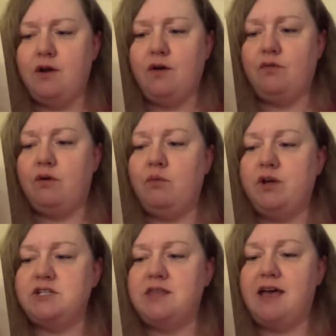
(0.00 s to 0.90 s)
from
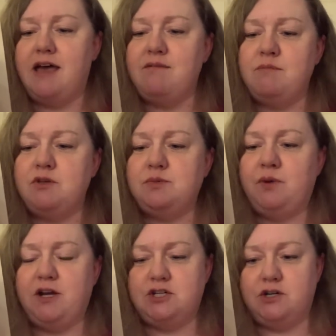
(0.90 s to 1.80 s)
which the utmost
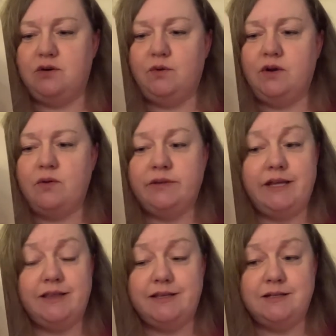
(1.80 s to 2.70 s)
pressure would only
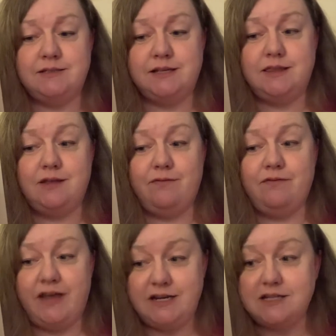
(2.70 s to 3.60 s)
elicit the
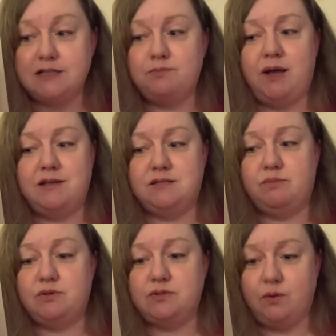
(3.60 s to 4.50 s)
faintest
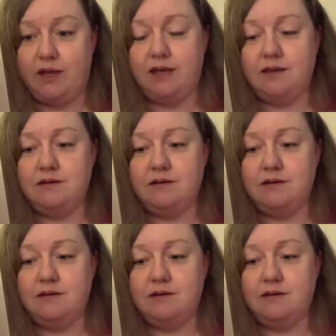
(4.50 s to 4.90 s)
possible squeak.